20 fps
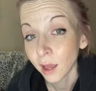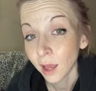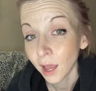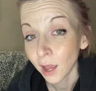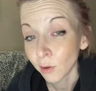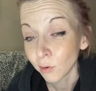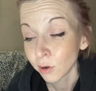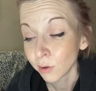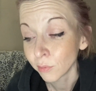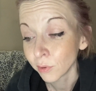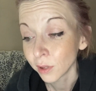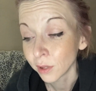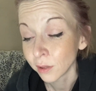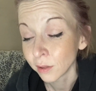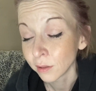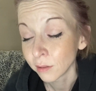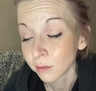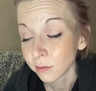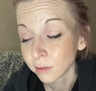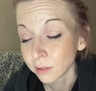I would have
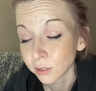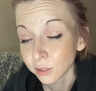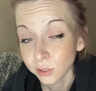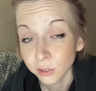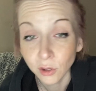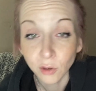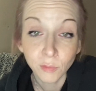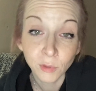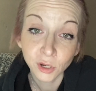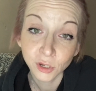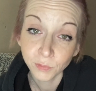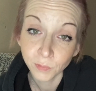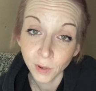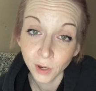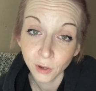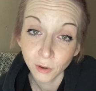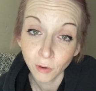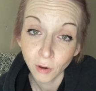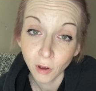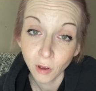been so much
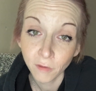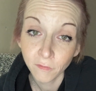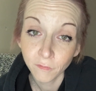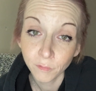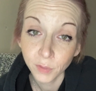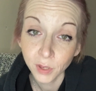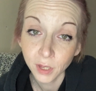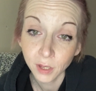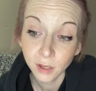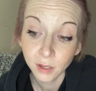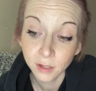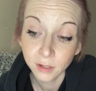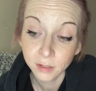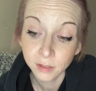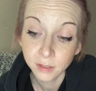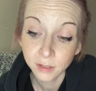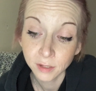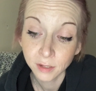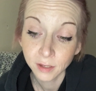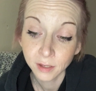better off.
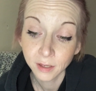Because